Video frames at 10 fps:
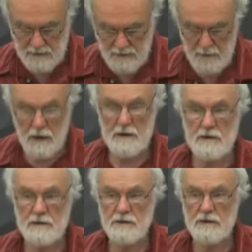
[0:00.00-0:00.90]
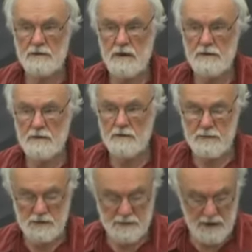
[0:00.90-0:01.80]
work in geographical
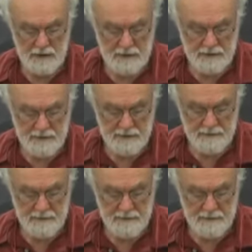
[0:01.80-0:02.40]
perspective.